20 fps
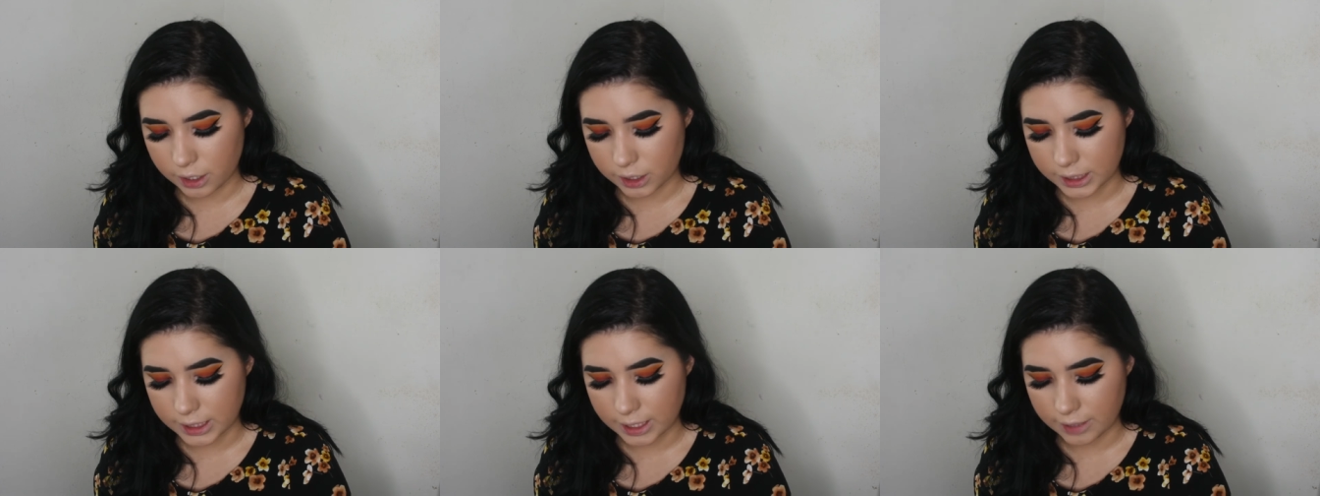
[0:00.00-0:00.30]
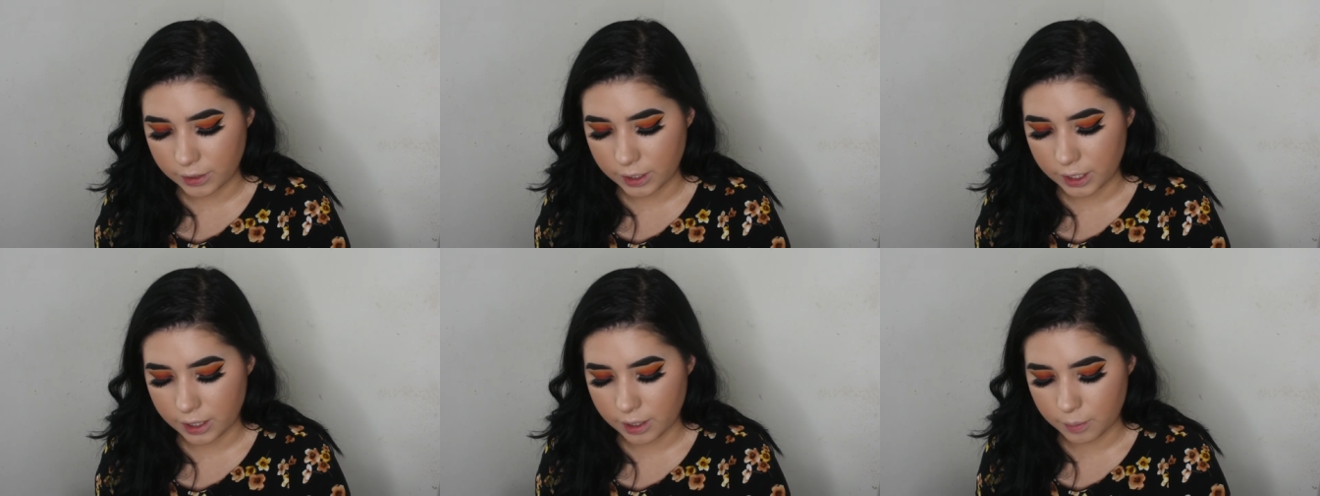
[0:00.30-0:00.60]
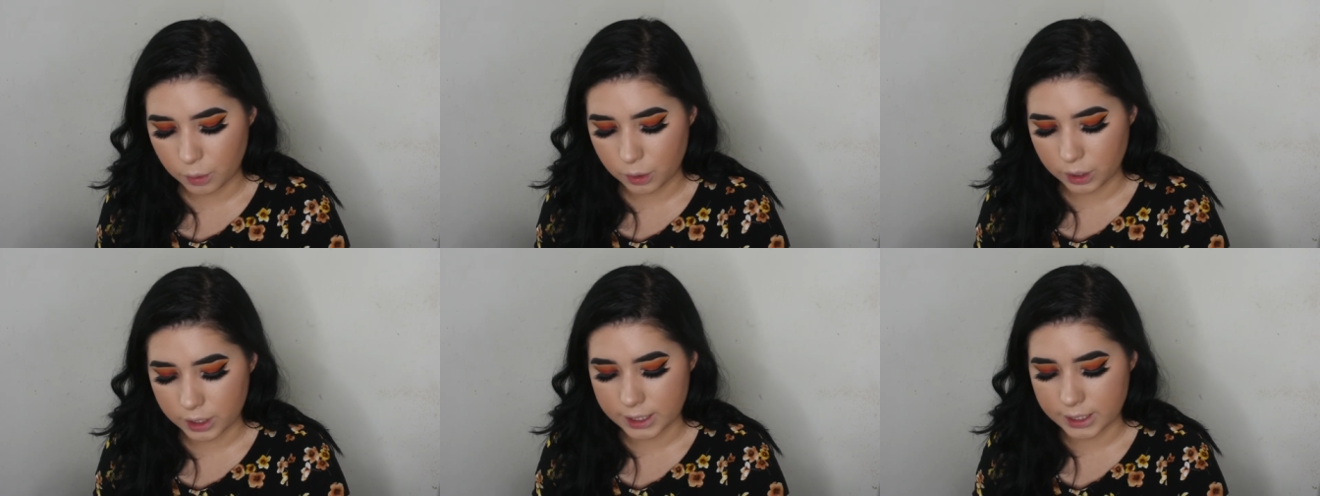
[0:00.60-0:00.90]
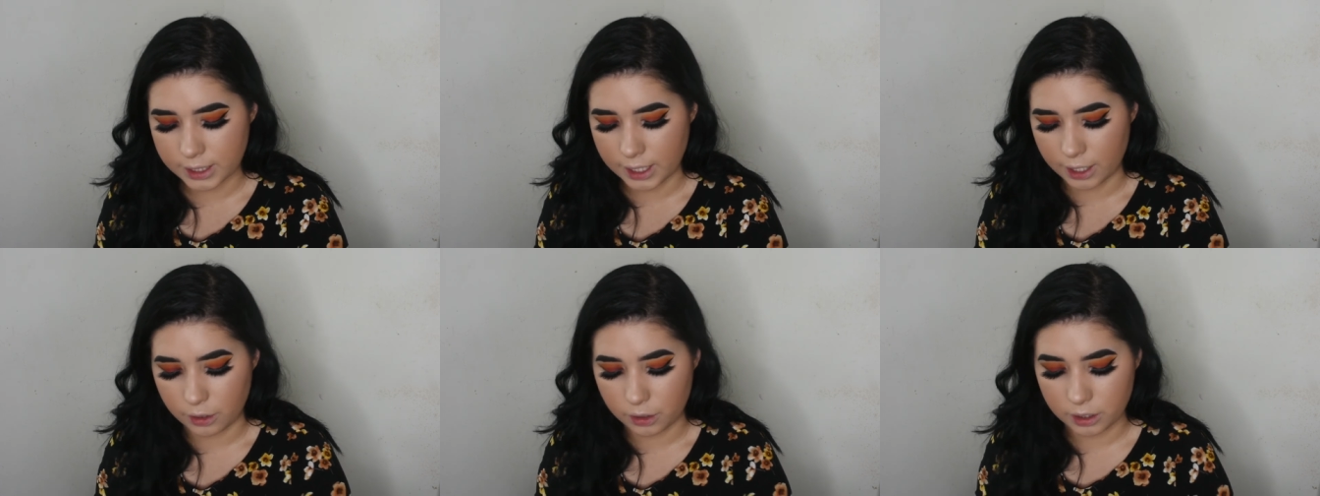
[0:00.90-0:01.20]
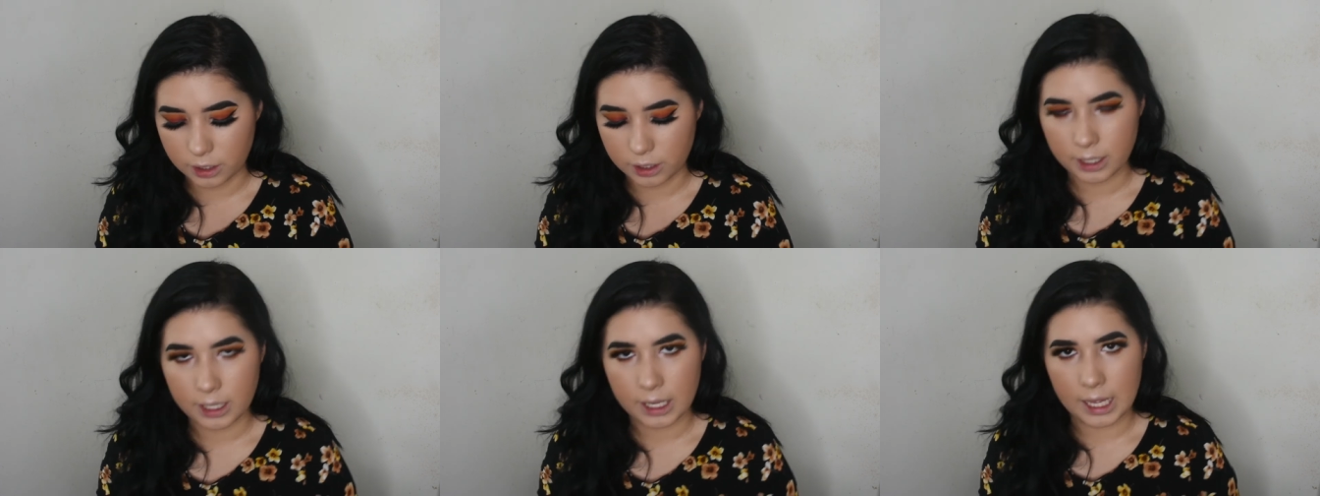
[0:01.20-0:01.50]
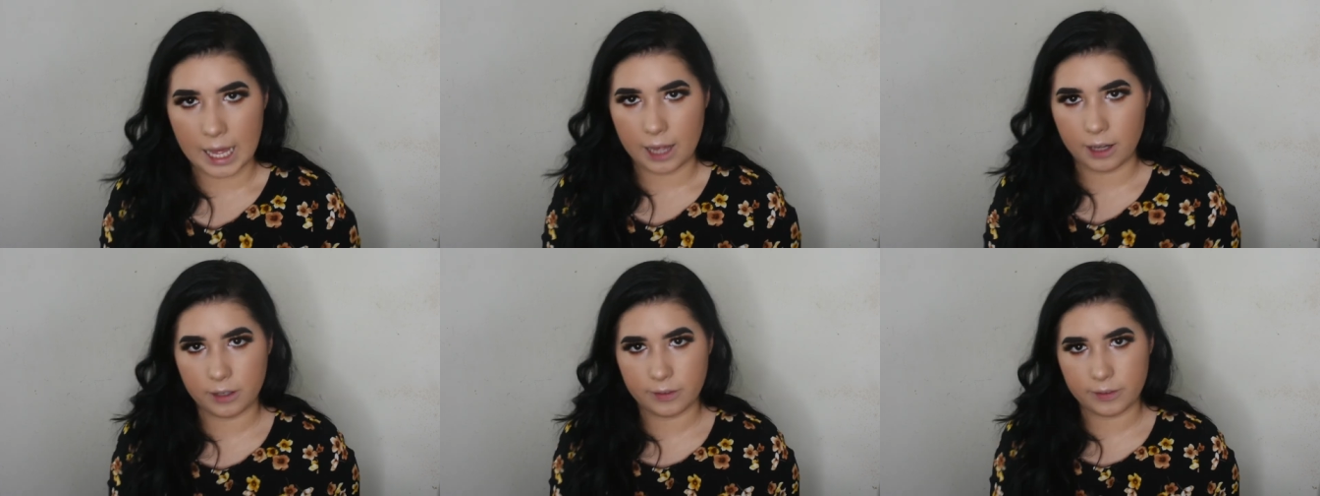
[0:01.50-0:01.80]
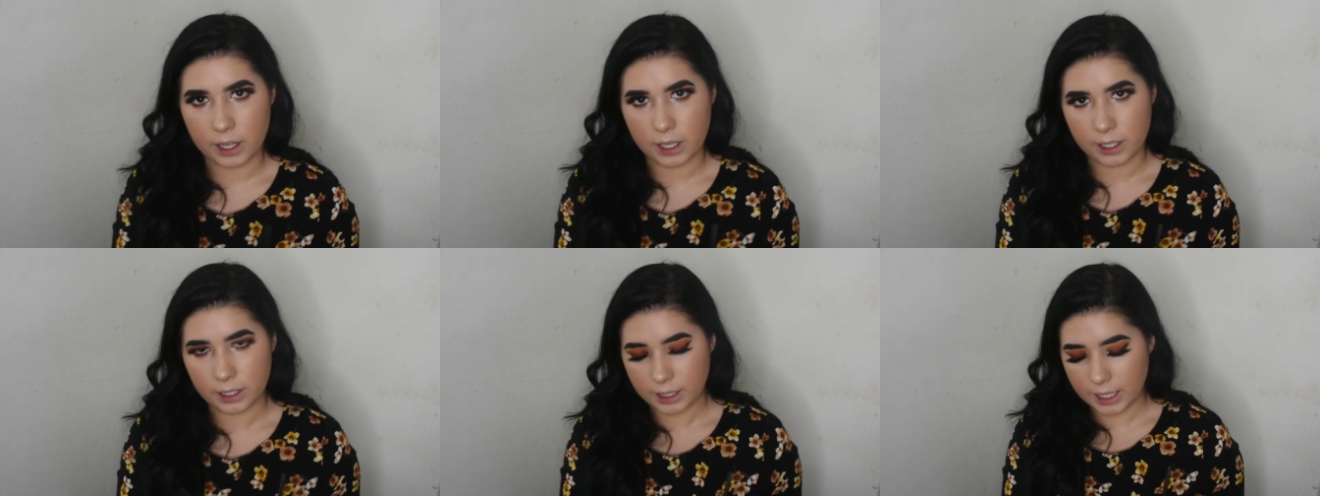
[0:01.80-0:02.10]
They're definitely the more subtle out of
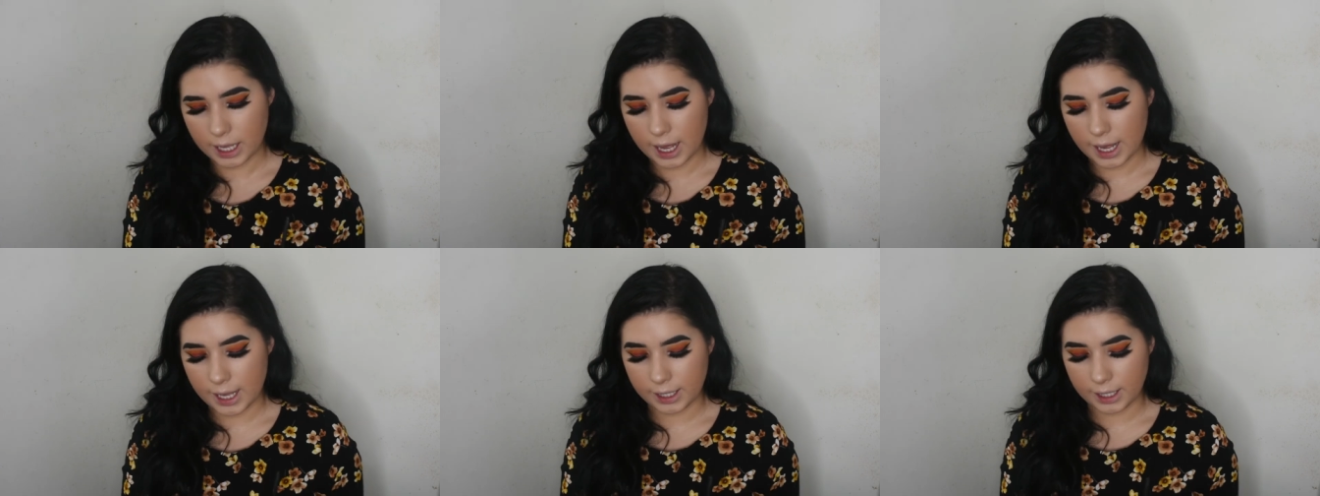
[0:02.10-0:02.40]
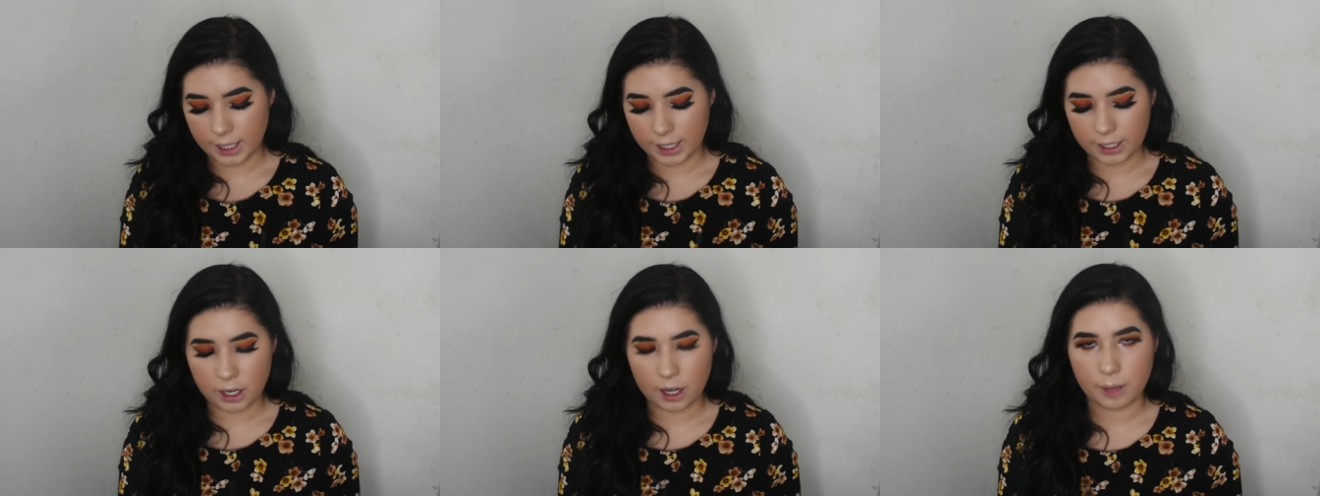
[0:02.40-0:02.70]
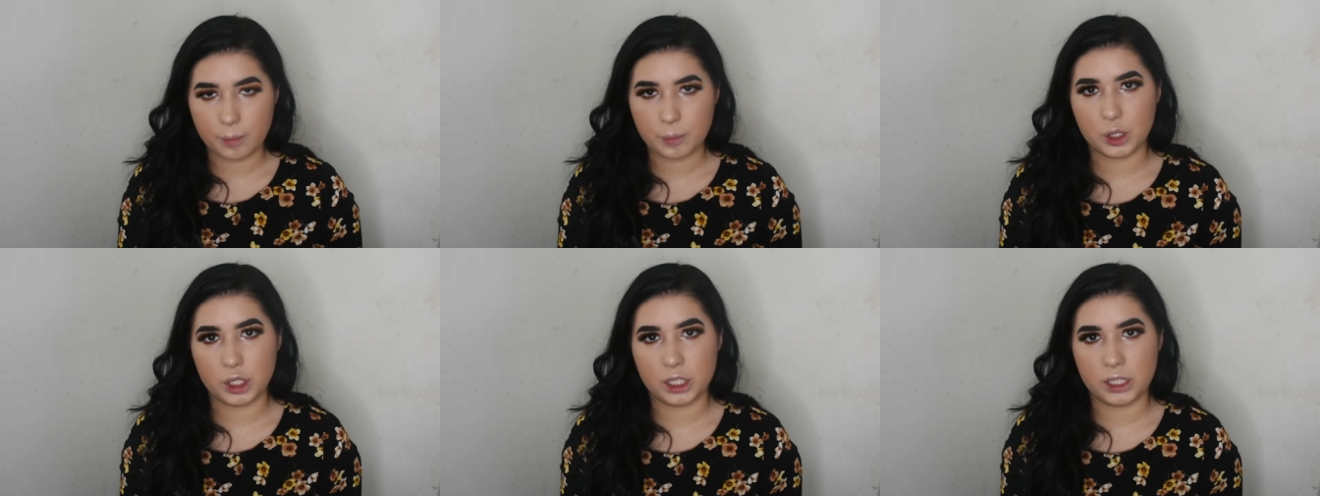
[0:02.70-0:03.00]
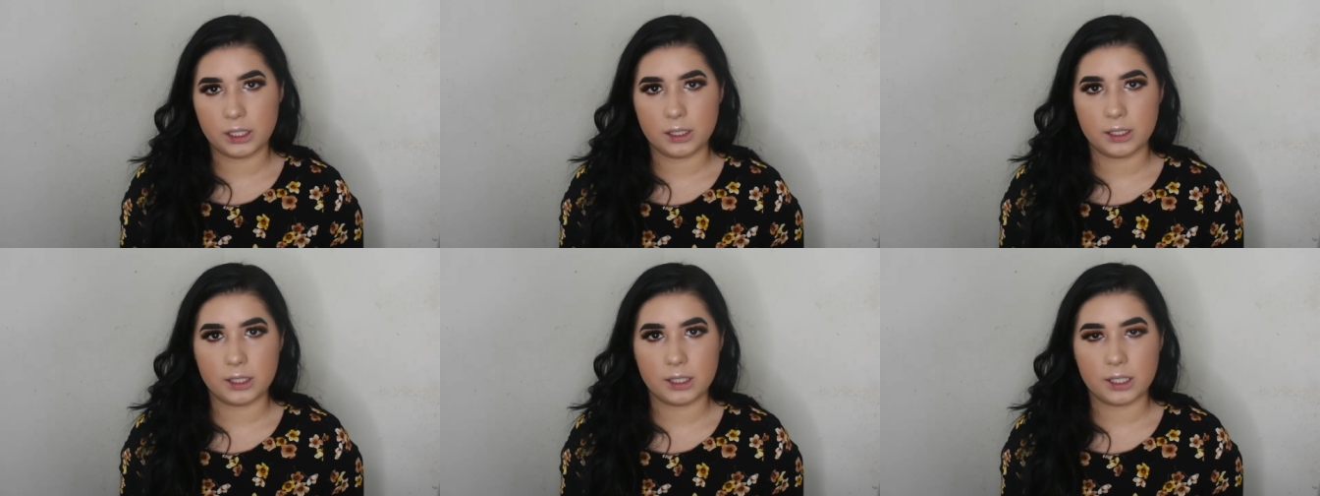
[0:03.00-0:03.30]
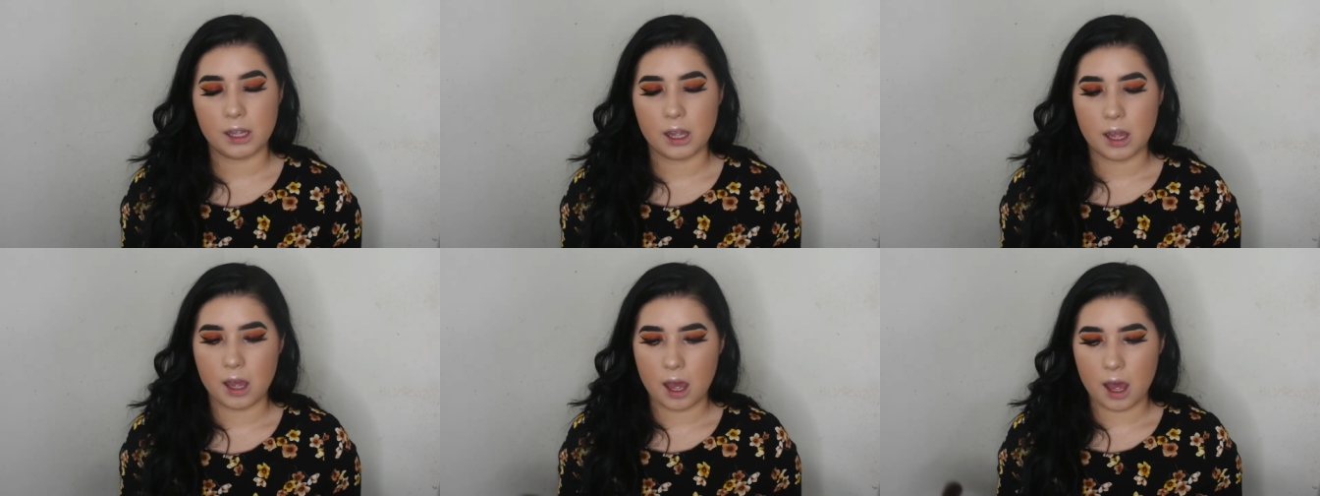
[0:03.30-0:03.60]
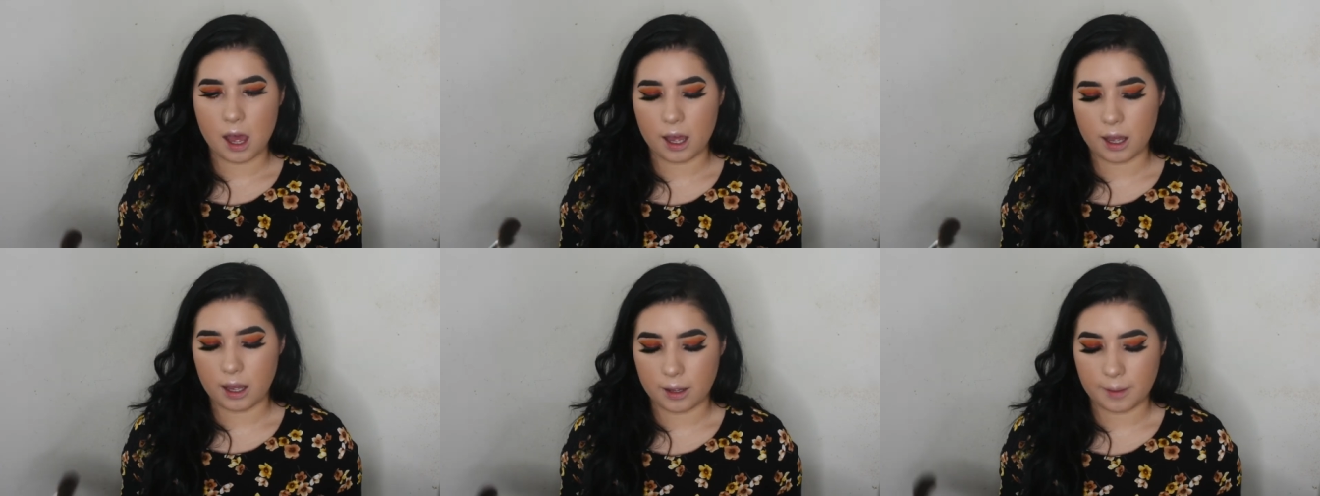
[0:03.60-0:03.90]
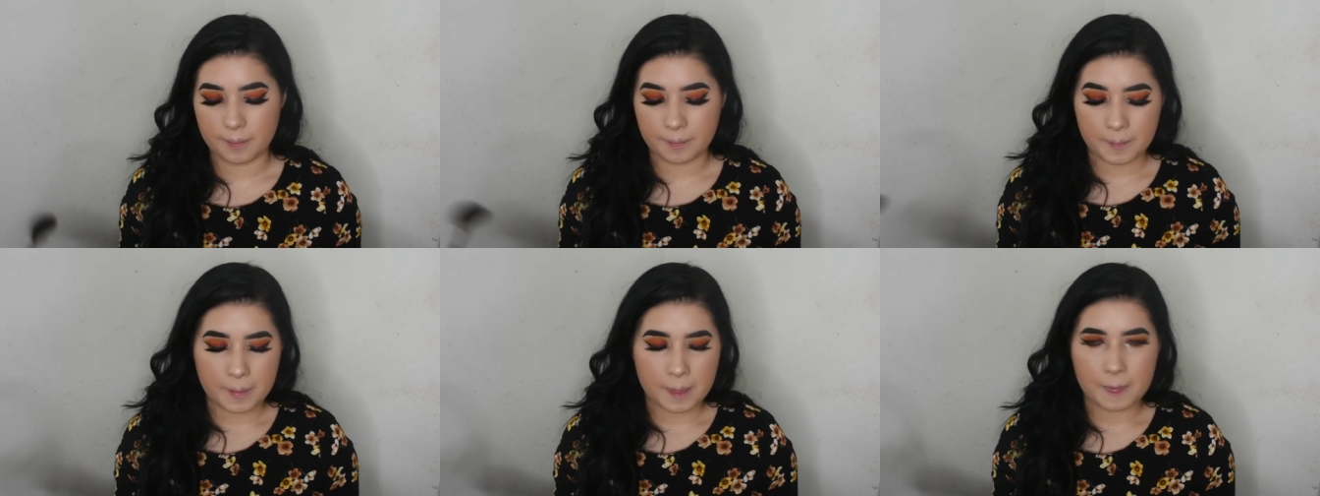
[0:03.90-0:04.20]
all the highlight options,
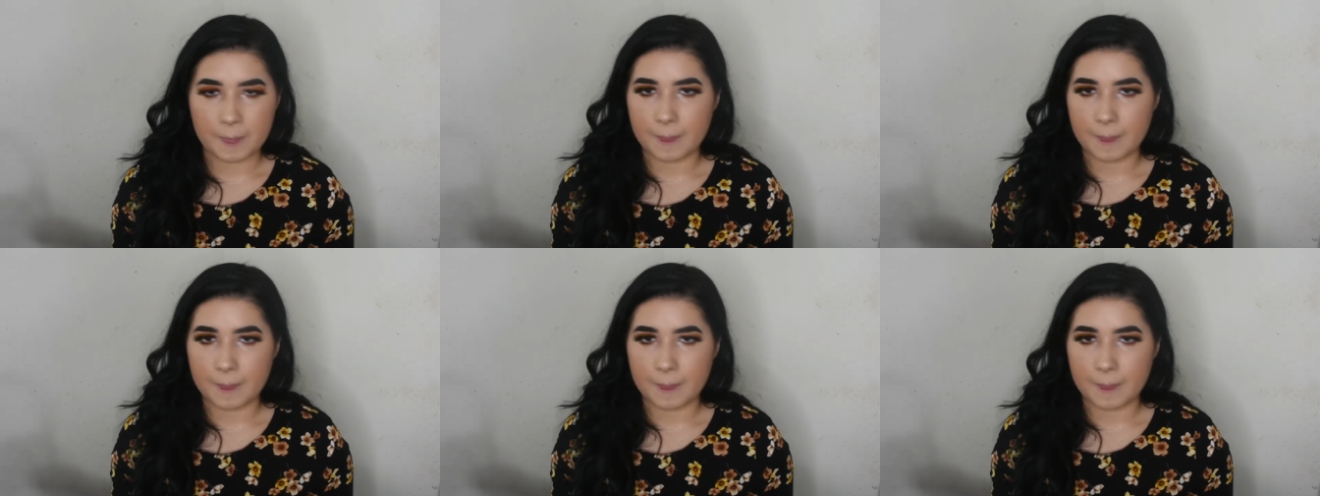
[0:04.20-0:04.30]
um,